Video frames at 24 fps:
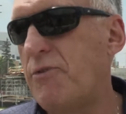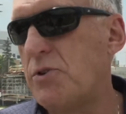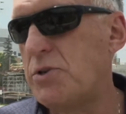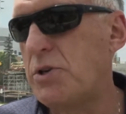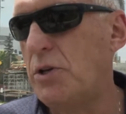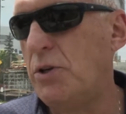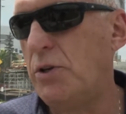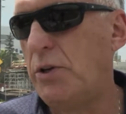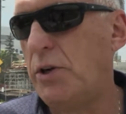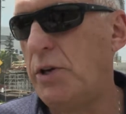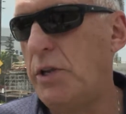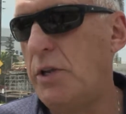
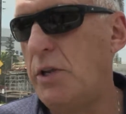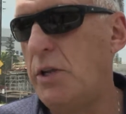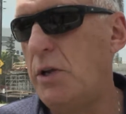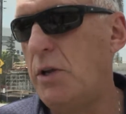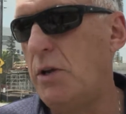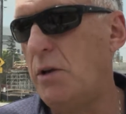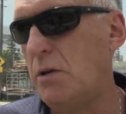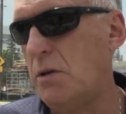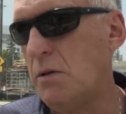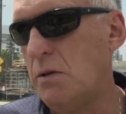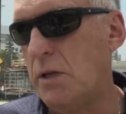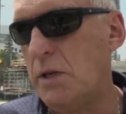facility,
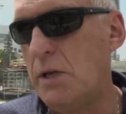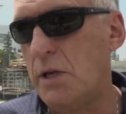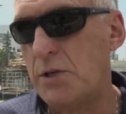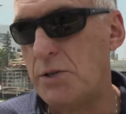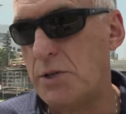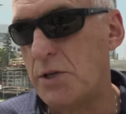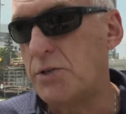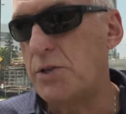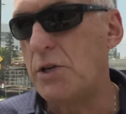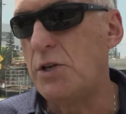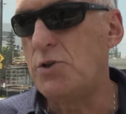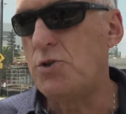the, the
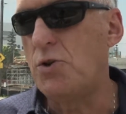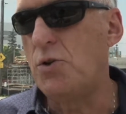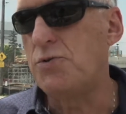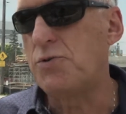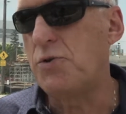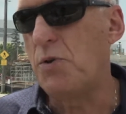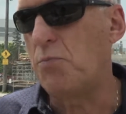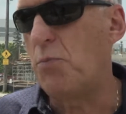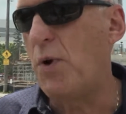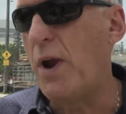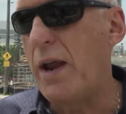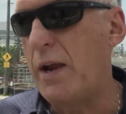existing Joseph
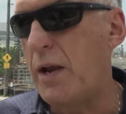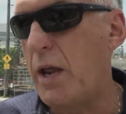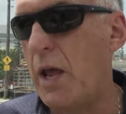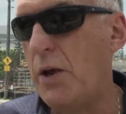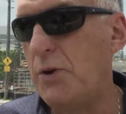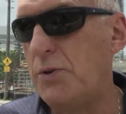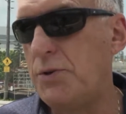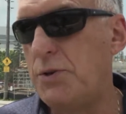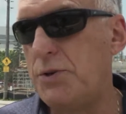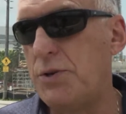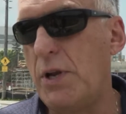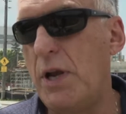Brant
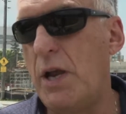House,